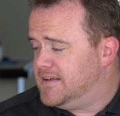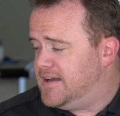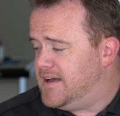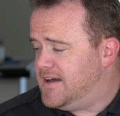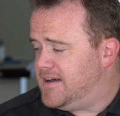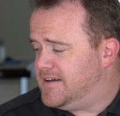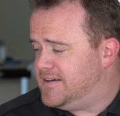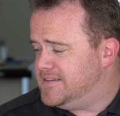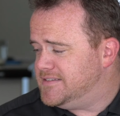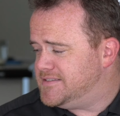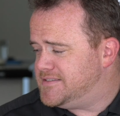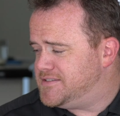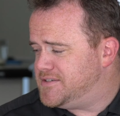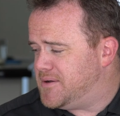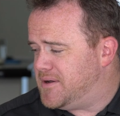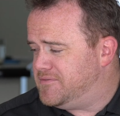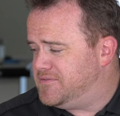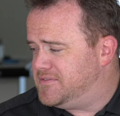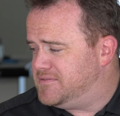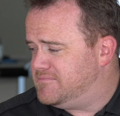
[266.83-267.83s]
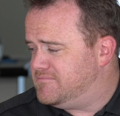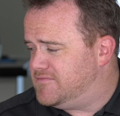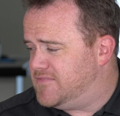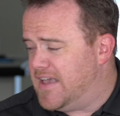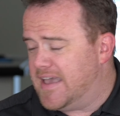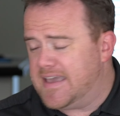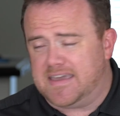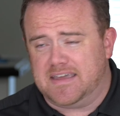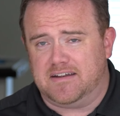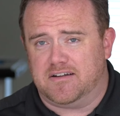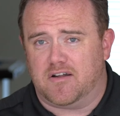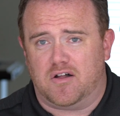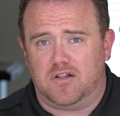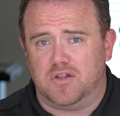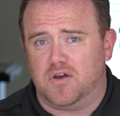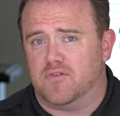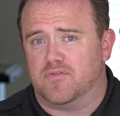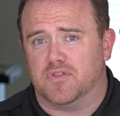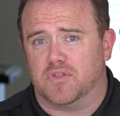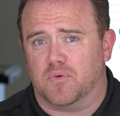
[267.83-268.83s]
Uh, so I've taken it
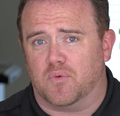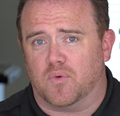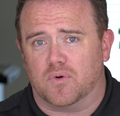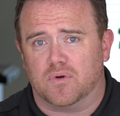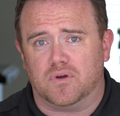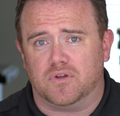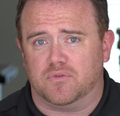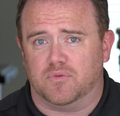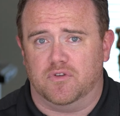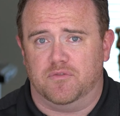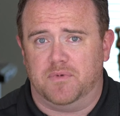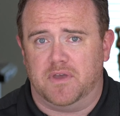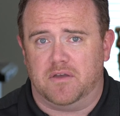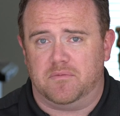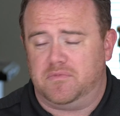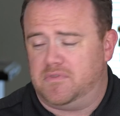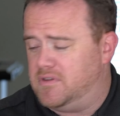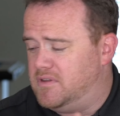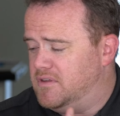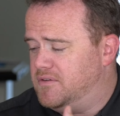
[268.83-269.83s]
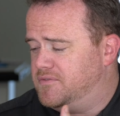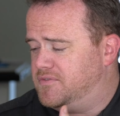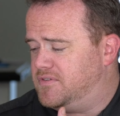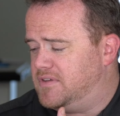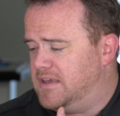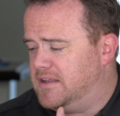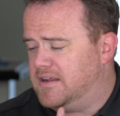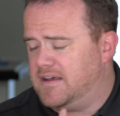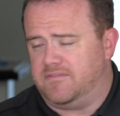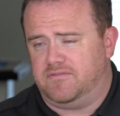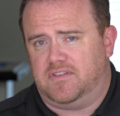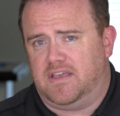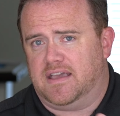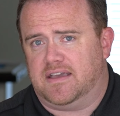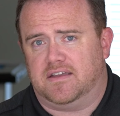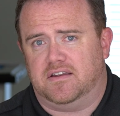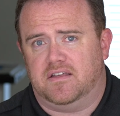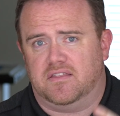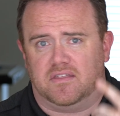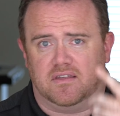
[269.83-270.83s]
all over the world with me. I mean, you've seen it. I've
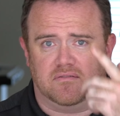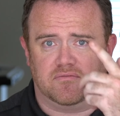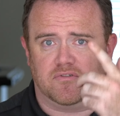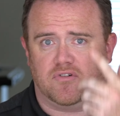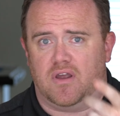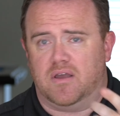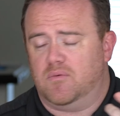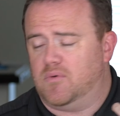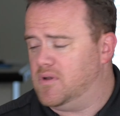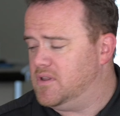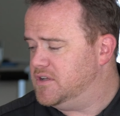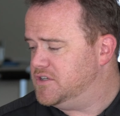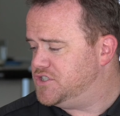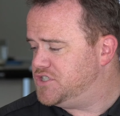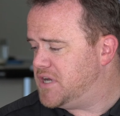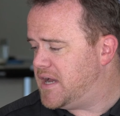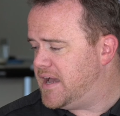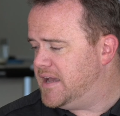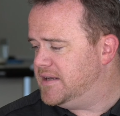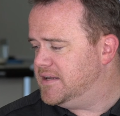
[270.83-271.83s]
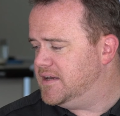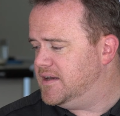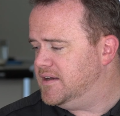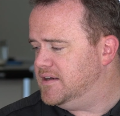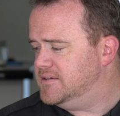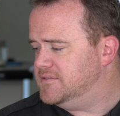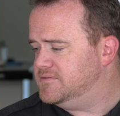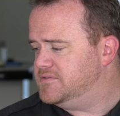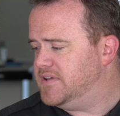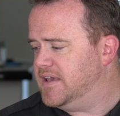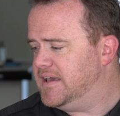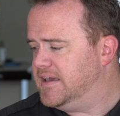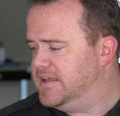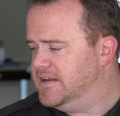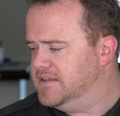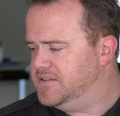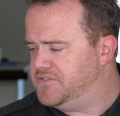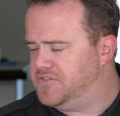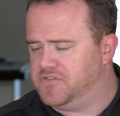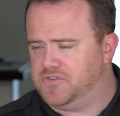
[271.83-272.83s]
taken it to the Great Wall of China. I've
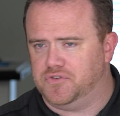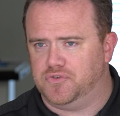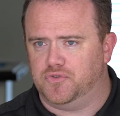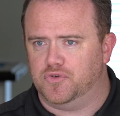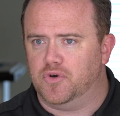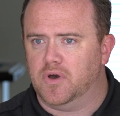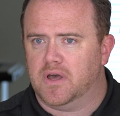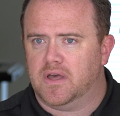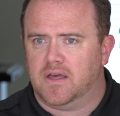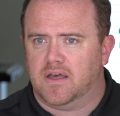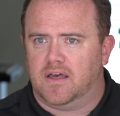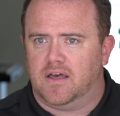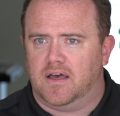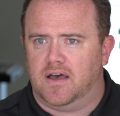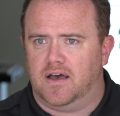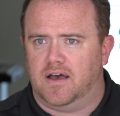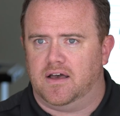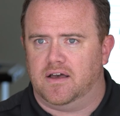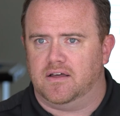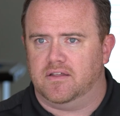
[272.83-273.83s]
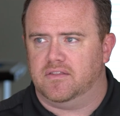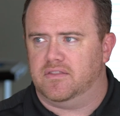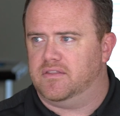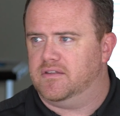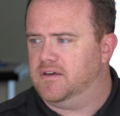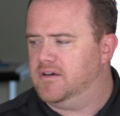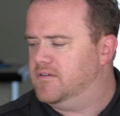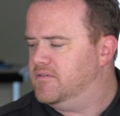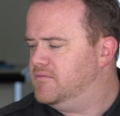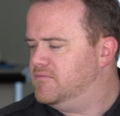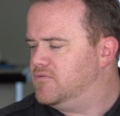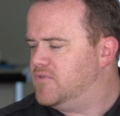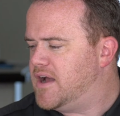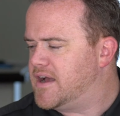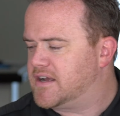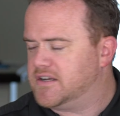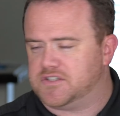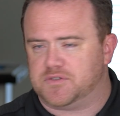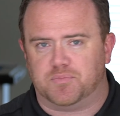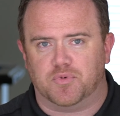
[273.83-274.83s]
taken it to Uh, the
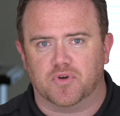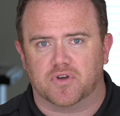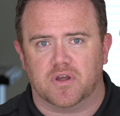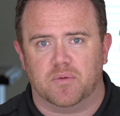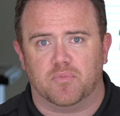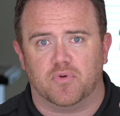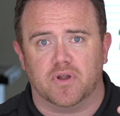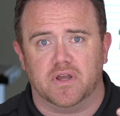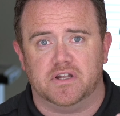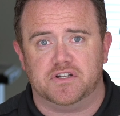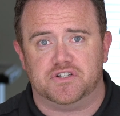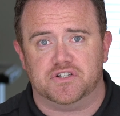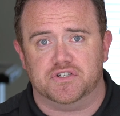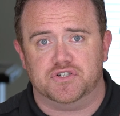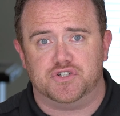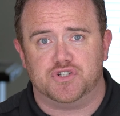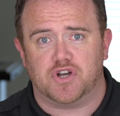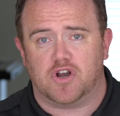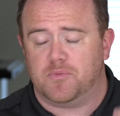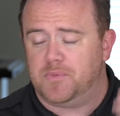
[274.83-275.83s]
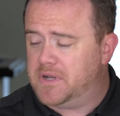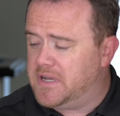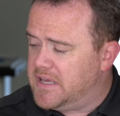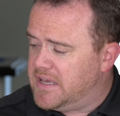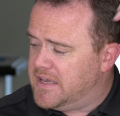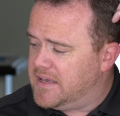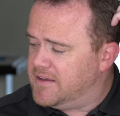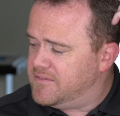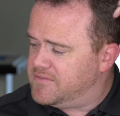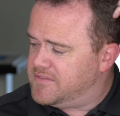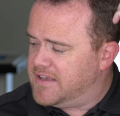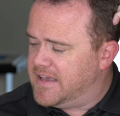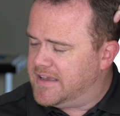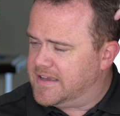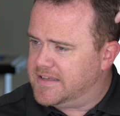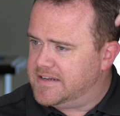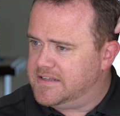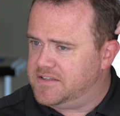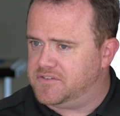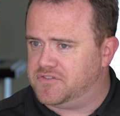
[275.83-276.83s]
Rakotsbrucke bridge in Germany. I've
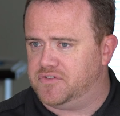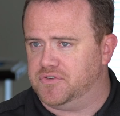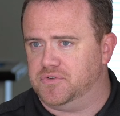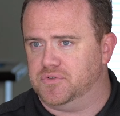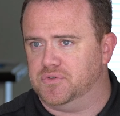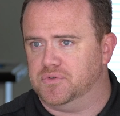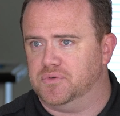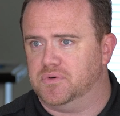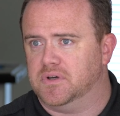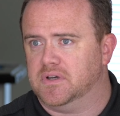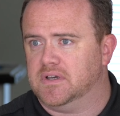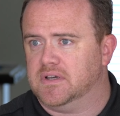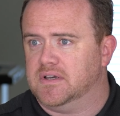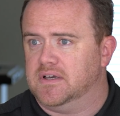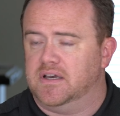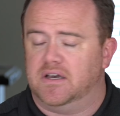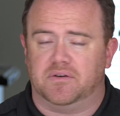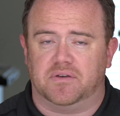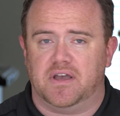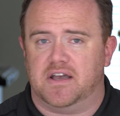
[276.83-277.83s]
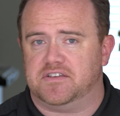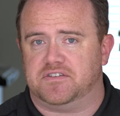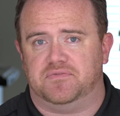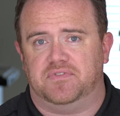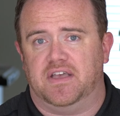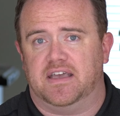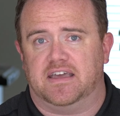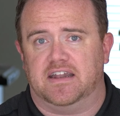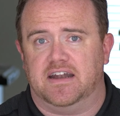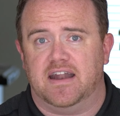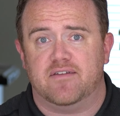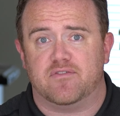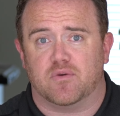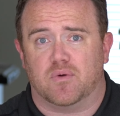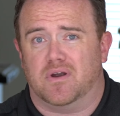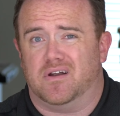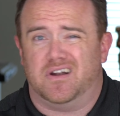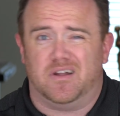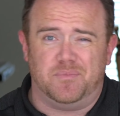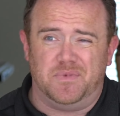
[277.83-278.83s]
taken it to, oh gosh, I've taken it
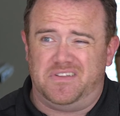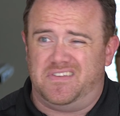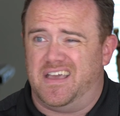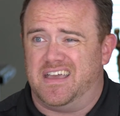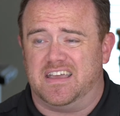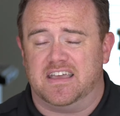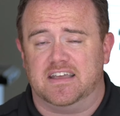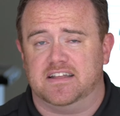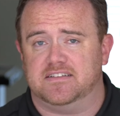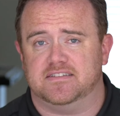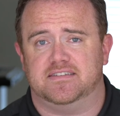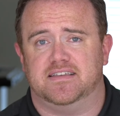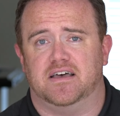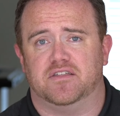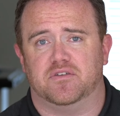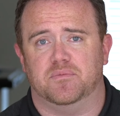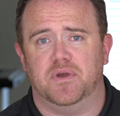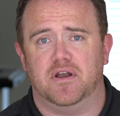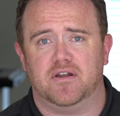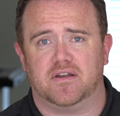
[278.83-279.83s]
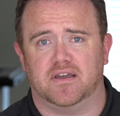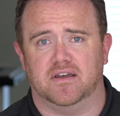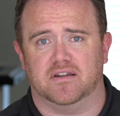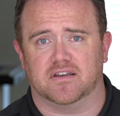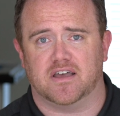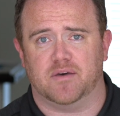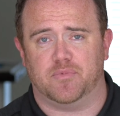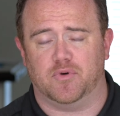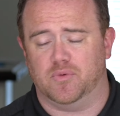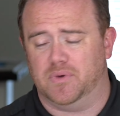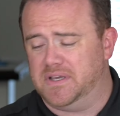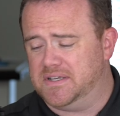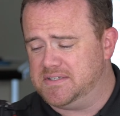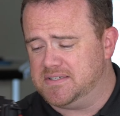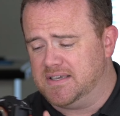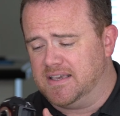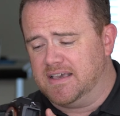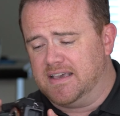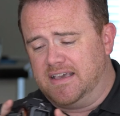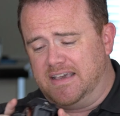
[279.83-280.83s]
everywhere, and I'll be taking it to South America in a couple
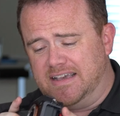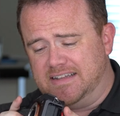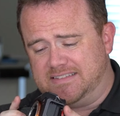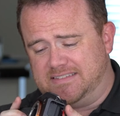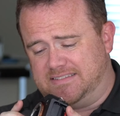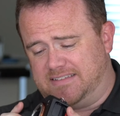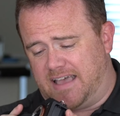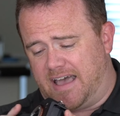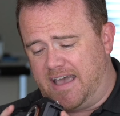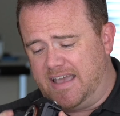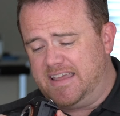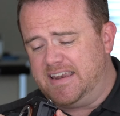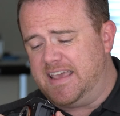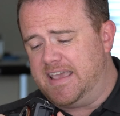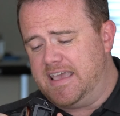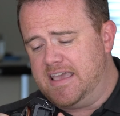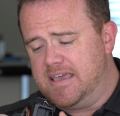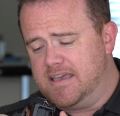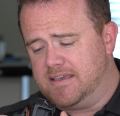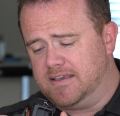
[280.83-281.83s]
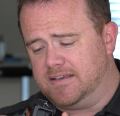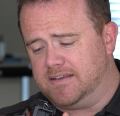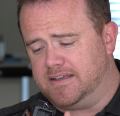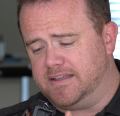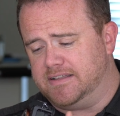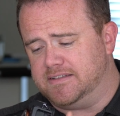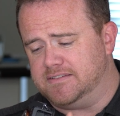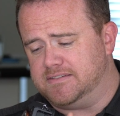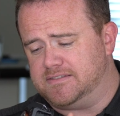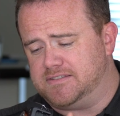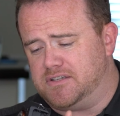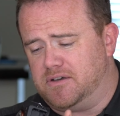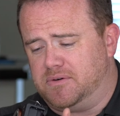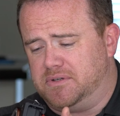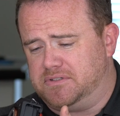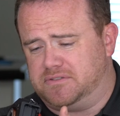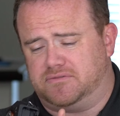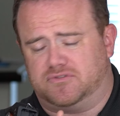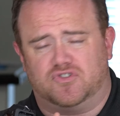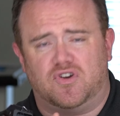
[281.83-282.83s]
weeks. It's tiny, and so
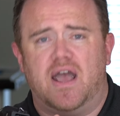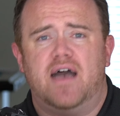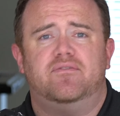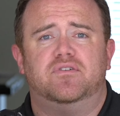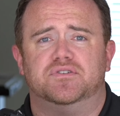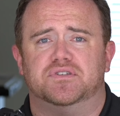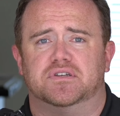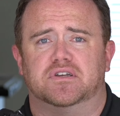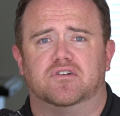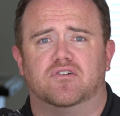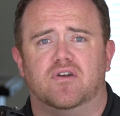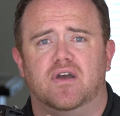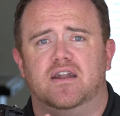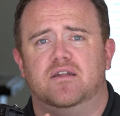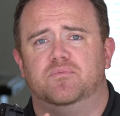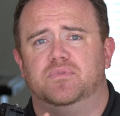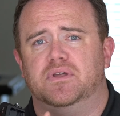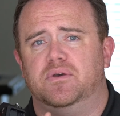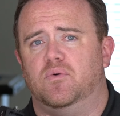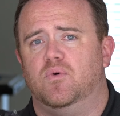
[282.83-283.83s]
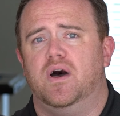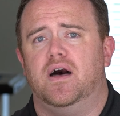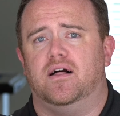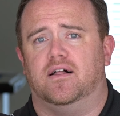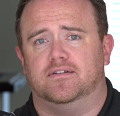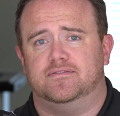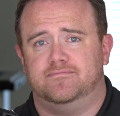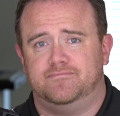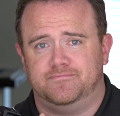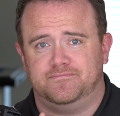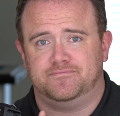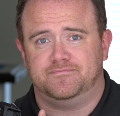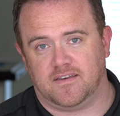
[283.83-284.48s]
it travels incredibly well.